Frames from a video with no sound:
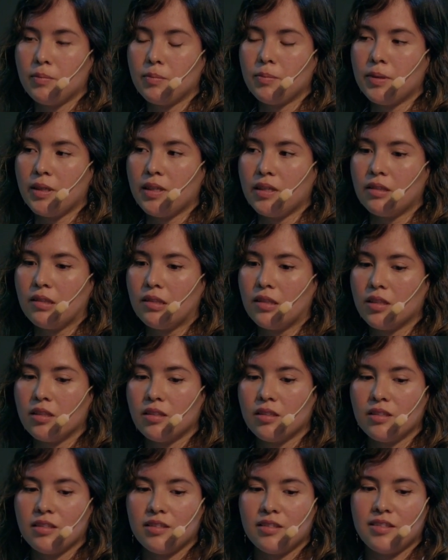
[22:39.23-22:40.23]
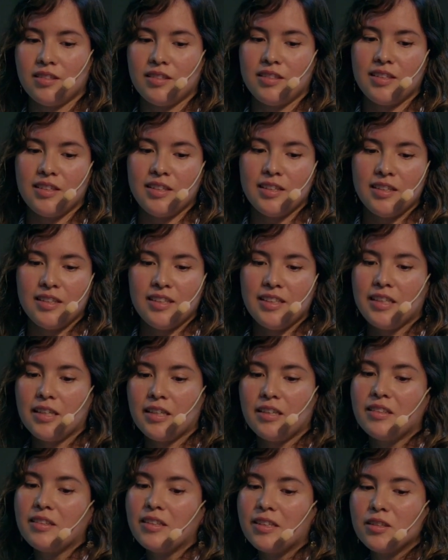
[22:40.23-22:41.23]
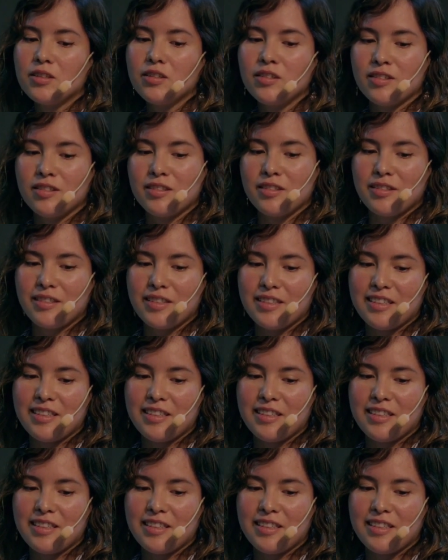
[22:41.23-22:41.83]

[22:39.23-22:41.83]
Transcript: but yeah, there's